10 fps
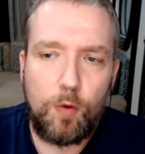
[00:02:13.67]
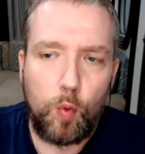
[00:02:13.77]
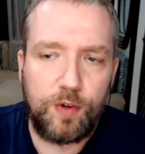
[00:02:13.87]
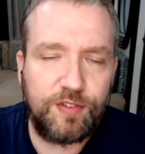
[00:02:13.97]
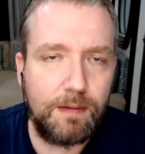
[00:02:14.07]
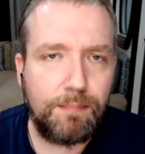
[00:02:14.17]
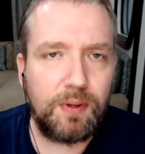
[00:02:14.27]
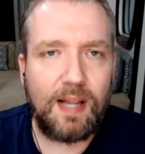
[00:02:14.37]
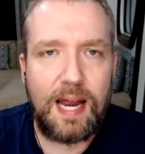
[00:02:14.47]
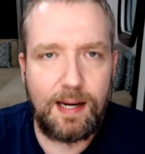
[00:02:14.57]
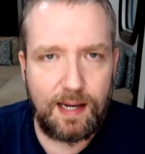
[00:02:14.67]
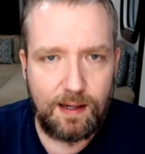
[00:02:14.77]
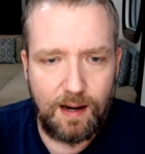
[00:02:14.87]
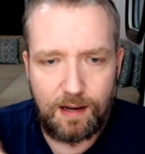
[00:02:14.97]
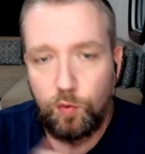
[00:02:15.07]
Was complaining
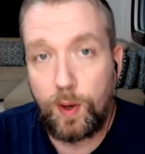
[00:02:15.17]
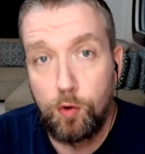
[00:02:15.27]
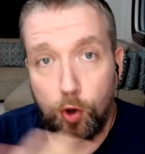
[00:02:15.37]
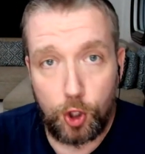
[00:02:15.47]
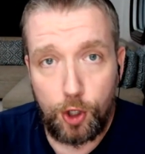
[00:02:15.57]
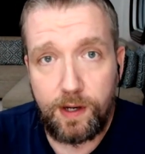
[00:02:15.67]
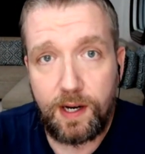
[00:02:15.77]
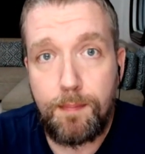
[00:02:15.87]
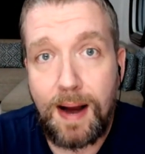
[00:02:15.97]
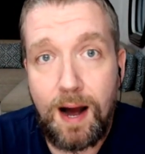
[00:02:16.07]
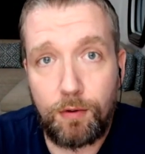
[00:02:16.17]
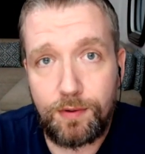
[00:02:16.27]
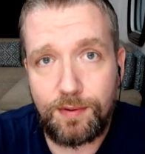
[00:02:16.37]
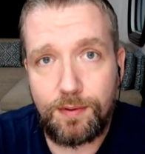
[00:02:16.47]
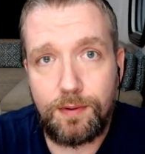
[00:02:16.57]
as we were learning
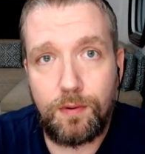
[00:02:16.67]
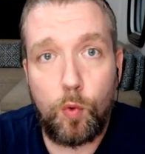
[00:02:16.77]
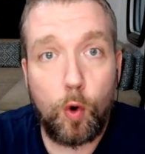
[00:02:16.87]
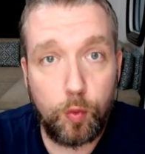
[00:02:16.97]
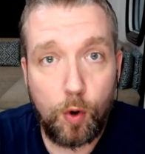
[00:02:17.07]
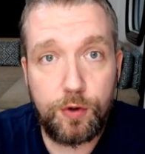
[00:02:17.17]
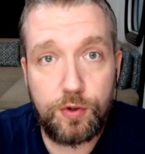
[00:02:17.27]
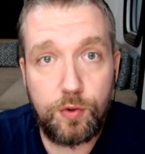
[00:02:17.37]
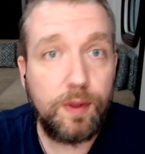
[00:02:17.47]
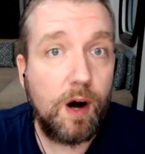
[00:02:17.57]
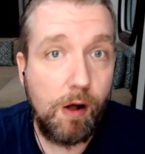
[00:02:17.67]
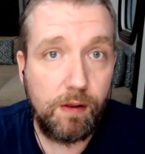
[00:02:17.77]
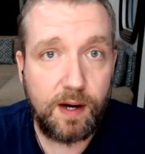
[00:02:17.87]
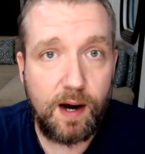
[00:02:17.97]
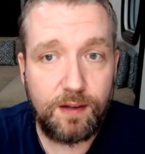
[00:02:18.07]
about World War Two and the
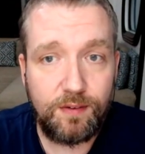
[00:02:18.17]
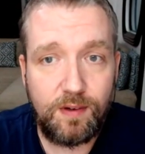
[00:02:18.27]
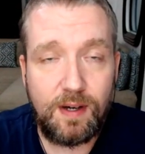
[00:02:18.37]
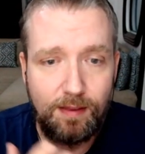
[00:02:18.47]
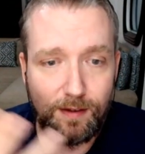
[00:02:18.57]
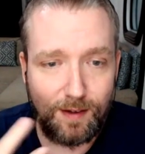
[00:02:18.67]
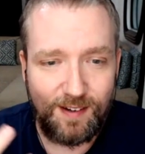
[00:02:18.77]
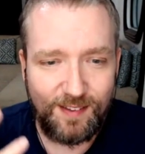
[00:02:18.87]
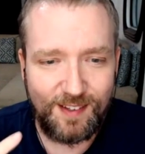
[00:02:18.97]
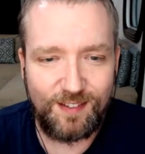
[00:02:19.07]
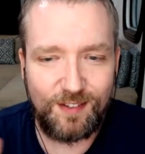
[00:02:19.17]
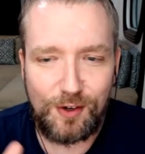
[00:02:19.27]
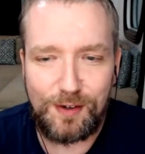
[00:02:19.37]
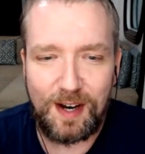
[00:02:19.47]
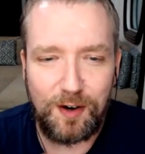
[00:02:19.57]
Holocaust. The, the
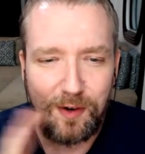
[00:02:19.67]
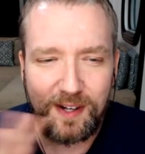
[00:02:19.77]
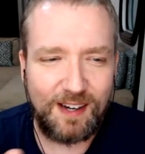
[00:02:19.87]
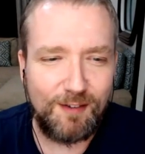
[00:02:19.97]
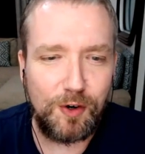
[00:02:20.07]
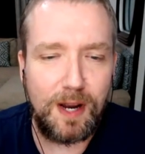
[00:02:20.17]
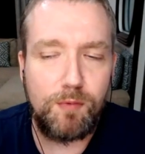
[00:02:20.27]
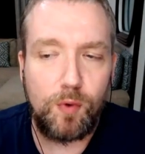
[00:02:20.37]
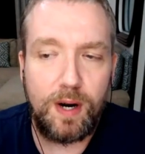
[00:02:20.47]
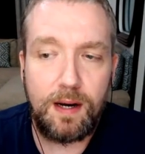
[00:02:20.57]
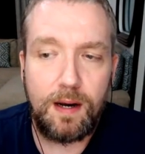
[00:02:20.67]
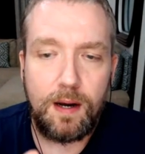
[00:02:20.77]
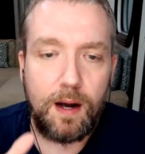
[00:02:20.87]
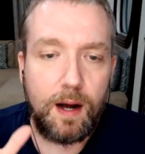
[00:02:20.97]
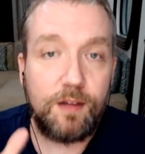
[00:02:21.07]
student, I don't want to give her name away,
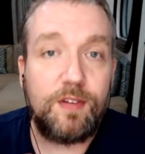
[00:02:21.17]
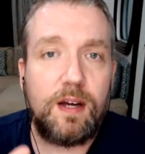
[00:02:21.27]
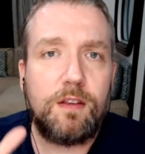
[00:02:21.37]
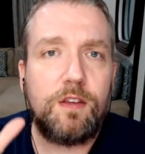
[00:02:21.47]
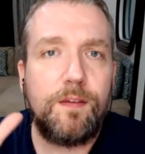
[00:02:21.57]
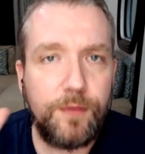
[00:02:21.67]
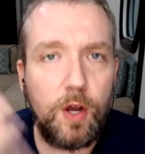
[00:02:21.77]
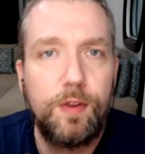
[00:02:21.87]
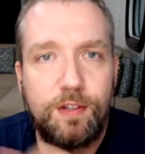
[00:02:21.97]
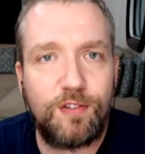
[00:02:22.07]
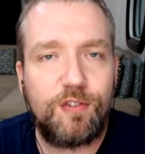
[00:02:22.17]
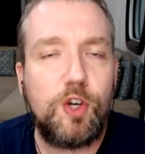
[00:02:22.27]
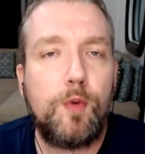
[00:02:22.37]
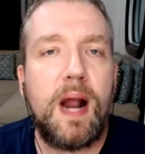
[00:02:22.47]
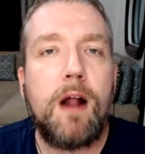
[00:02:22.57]
uh, said, you know, this is
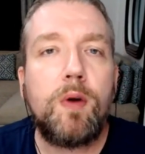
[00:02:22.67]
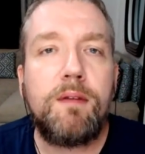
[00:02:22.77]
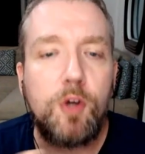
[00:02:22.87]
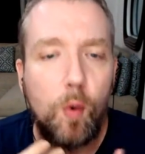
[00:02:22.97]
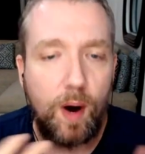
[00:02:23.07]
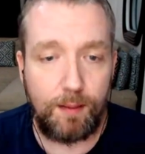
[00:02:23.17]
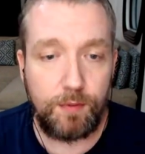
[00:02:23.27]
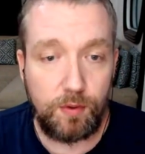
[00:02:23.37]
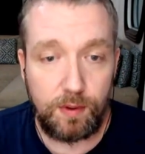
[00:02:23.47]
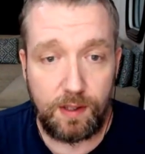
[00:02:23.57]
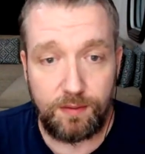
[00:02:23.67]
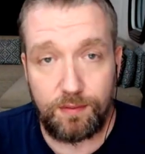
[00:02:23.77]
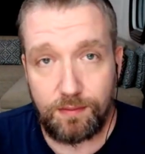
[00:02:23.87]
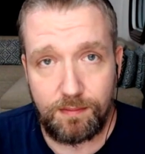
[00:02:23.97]
stupid. I don't even know why I'm doing this.